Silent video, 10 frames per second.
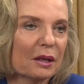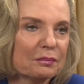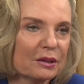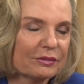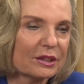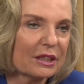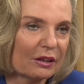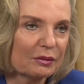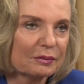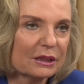by previous
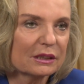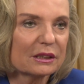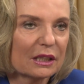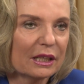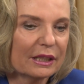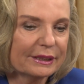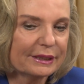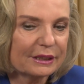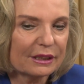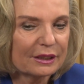governments,
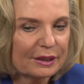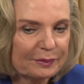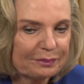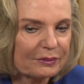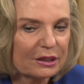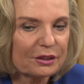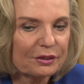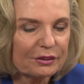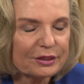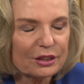and
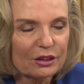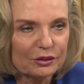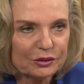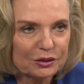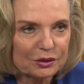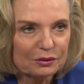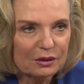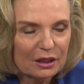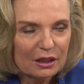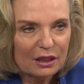so there is a lot to
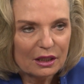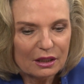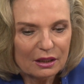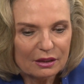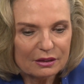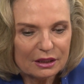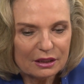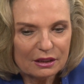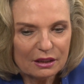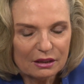do.
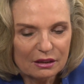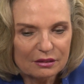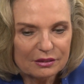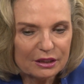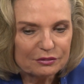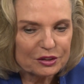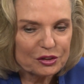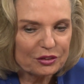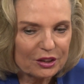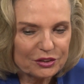The
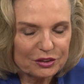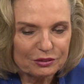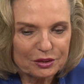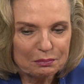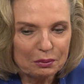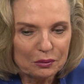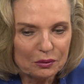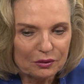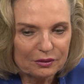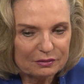infrastructure is
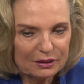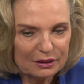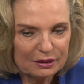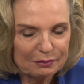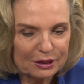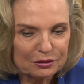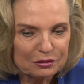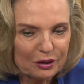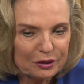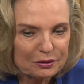poor. They need
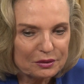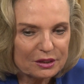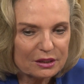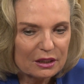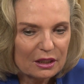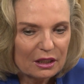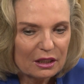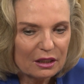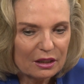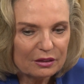better roads.
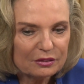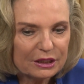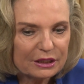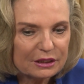I